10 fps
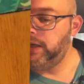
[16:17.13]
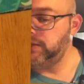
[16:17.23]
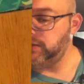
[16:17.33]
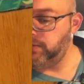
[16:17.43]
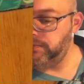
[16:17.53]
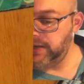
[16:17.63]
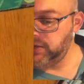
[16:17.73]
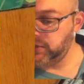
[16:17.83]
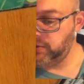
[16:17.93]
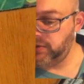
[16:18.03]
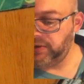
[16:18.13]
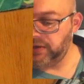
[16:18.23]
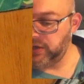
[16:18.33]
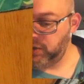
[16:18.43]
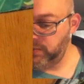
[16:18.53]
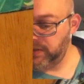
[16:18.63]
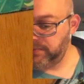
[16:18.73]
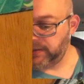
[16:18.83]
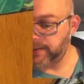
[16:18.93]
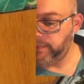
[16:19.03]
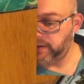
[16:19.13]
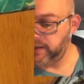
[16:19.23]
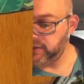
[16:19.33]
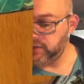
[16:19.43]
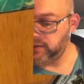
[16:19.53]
So make sure that the human population